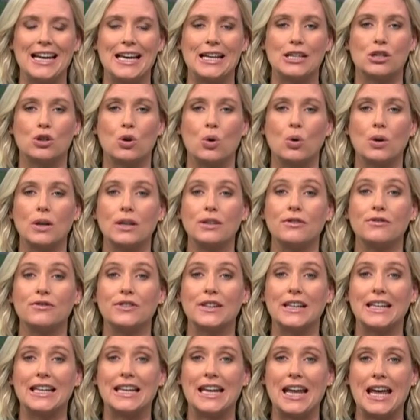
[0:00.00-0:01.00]
is calling
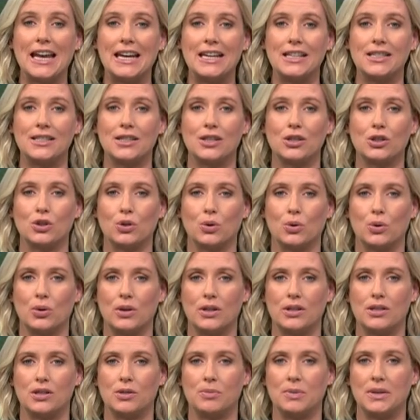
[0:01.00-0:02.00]
for laser
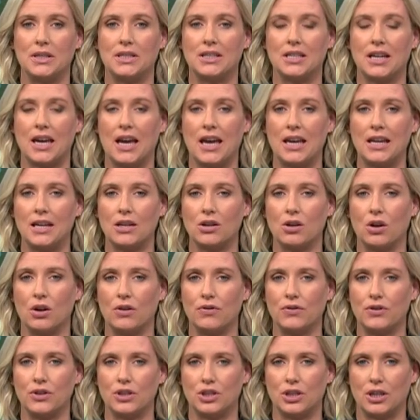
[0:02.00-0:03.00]
toys to be taken
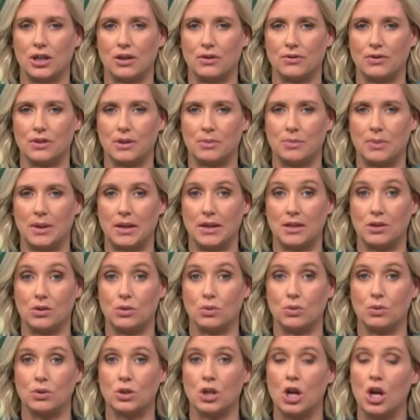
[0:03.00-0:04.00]
off the shelves at pet
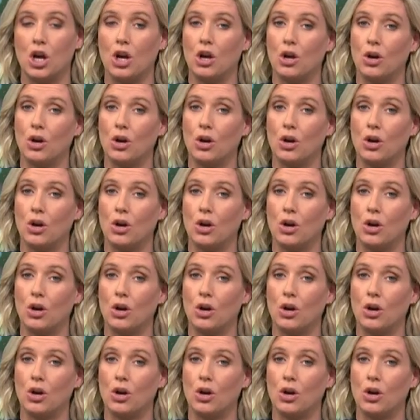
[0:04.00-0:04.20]
stores,